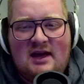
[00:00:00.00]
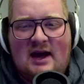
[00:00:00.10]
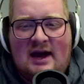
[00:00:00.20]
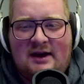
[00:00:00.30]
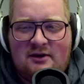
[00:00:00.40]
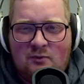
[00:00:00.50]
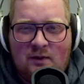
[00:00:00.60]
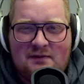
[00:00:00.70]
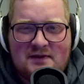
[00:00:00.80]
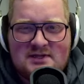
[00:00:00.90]
I don't know
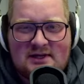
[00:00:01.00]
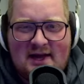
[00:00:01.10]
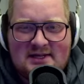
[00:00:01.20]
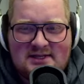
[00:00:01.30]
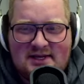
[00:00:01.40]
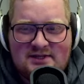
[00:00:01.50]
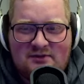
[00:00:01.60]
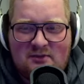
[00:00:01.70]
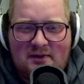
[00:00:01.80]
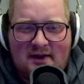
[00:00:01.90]
what this glass does
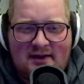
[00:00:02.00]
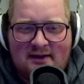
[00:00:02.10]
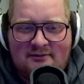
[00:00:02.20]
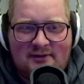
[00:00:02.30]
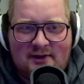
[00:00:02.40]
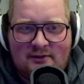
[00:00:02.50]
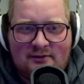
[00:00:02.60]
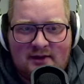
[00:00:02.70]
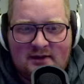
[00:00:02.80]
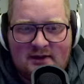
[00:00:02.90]
for me. I definitely don't
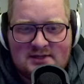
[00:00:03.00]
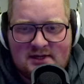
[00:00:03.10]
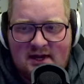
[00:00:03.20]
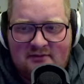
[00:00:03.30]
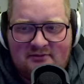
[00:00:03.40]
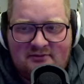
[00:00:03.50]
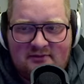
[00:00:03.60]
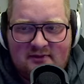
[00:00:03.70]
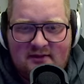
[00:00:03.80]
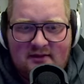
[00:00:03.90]
think it does enough.
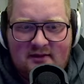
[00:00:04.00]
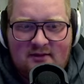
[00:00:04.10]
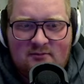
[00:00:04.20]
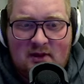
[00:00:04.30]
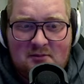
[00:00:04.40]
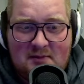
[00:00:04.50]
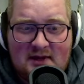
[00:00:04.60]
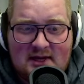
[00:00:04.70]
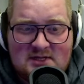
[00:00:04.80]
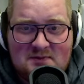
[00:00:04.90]
Probably
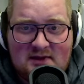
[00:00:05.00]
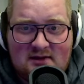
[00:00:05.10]
gets me...